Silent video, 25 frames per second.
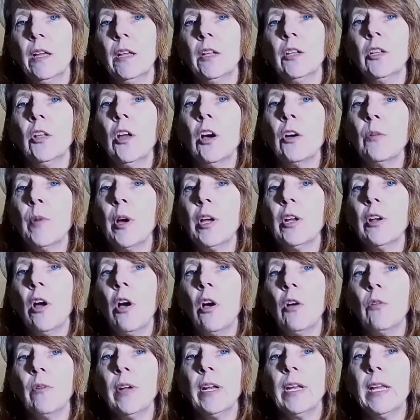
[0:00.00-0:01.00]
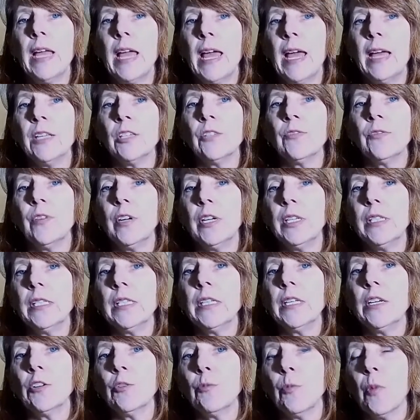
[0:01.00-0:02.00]
Longmont already has funds
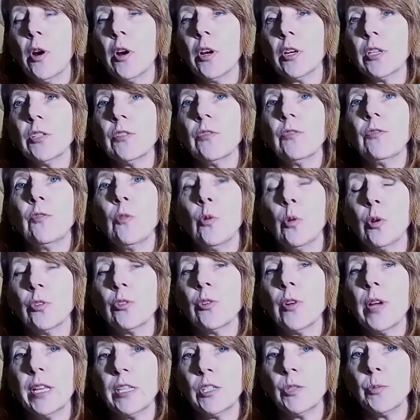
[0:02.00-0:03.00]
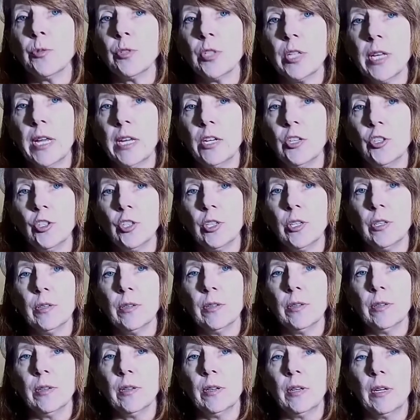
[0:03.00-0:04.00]
earmarked for transportation.
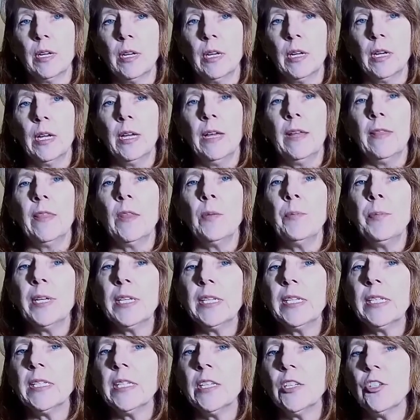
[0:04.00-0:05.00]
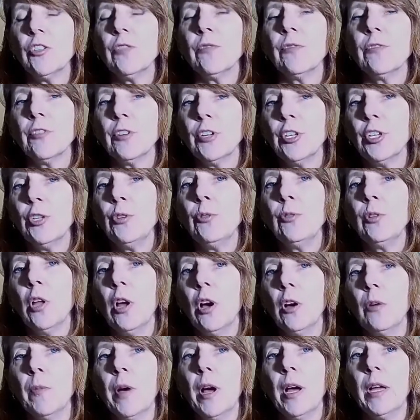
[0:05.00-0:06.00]
The big decision for you,
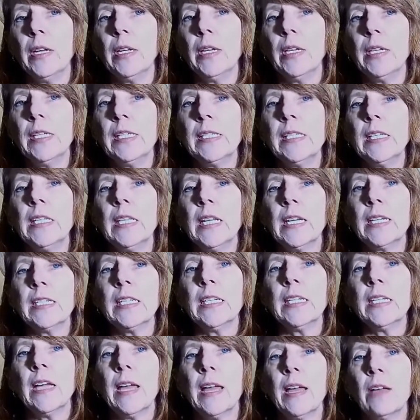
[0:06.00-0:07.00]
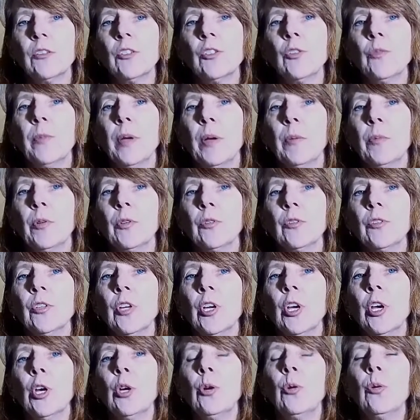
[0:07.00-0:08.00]
Longmont, is electing council members
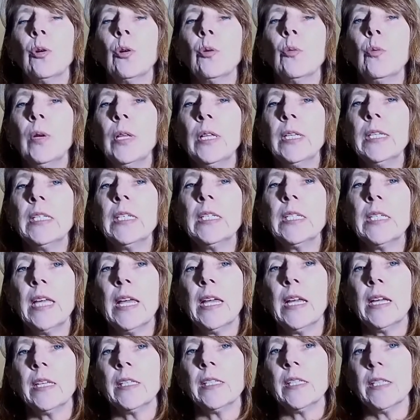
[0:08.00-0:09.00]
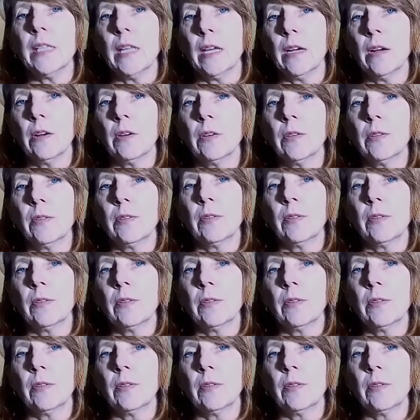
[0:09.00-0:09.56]
who are willing to take us there.